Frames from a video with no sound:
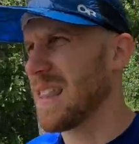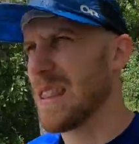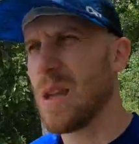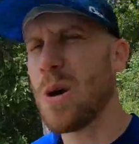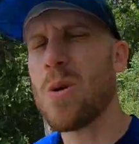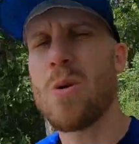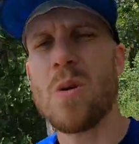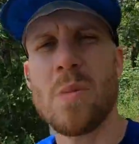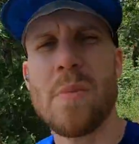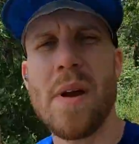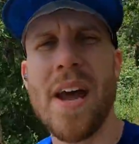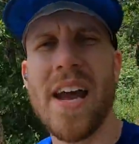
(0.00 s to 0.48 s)

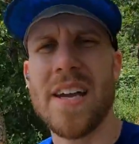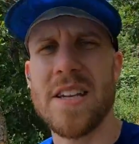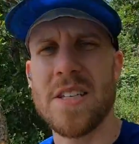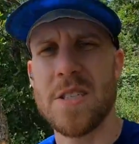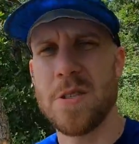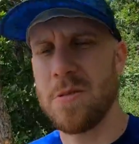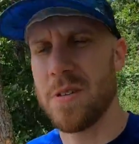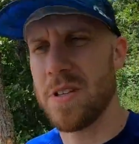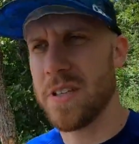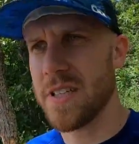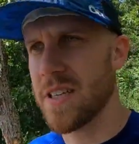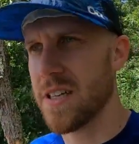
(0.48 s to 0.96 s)
lower back
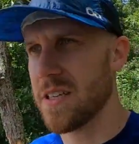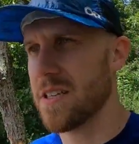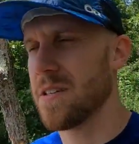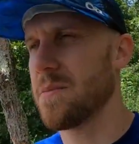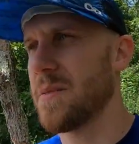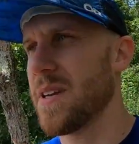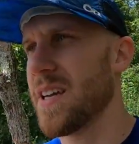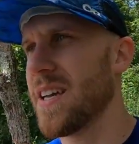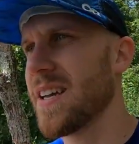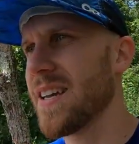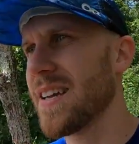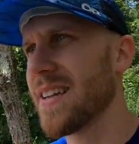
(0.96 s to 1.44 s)
is really
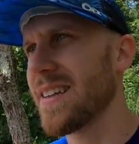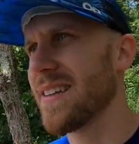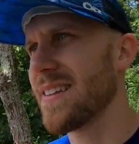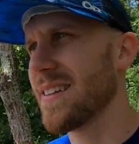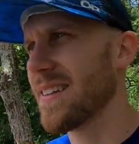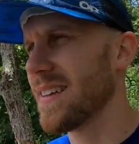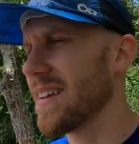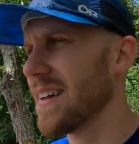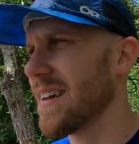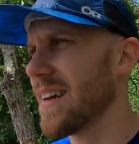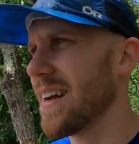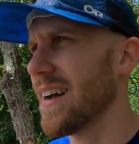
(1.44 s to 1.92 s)
killing me.
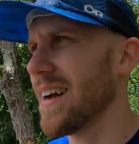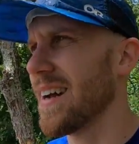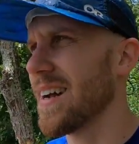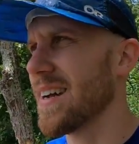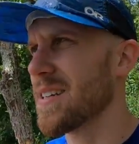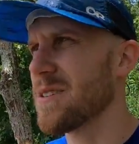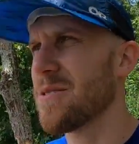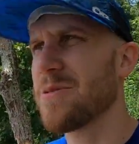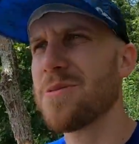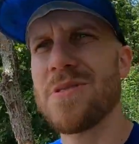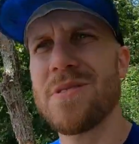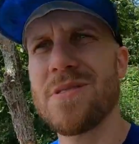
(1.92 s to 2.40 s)
I
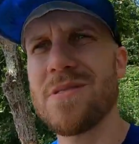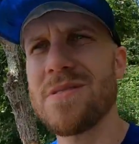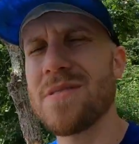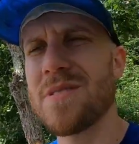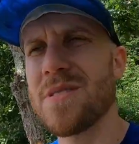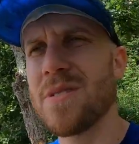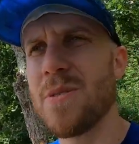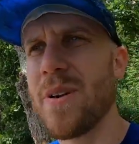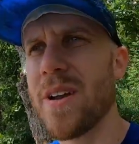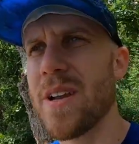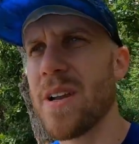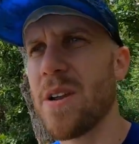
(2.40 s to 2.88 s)
don't
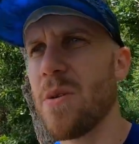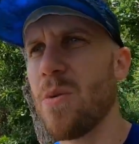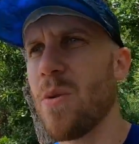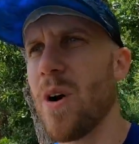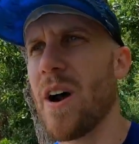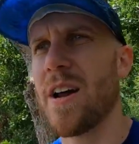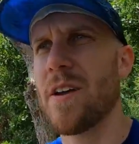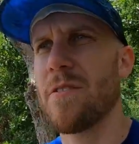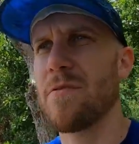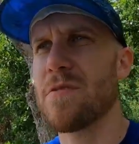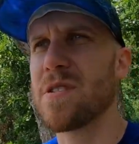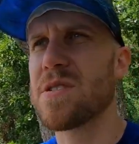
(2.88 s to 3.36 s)
quite know
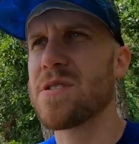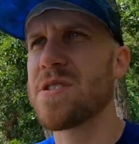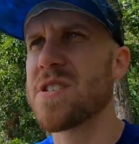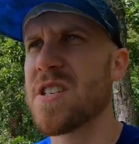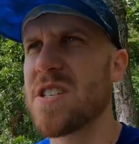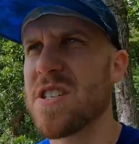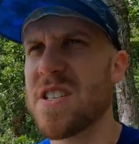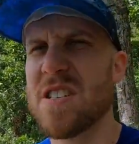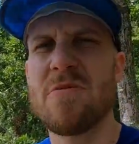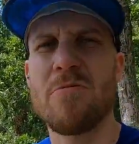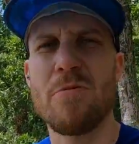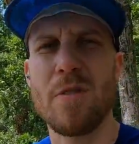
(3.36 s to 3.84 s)
why. It feels
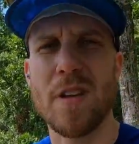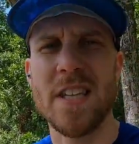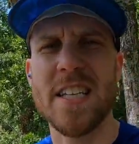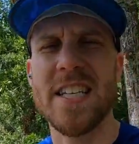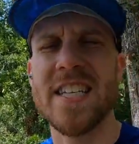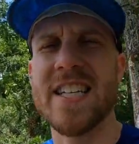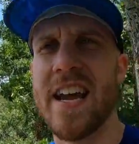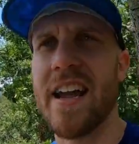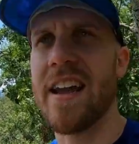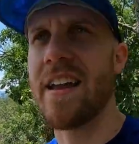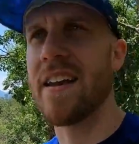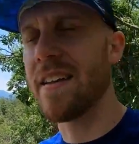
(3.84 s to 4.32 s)
just really
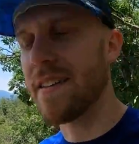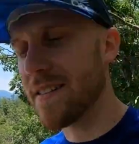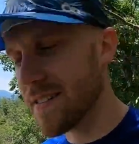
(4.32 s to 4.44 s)
tight,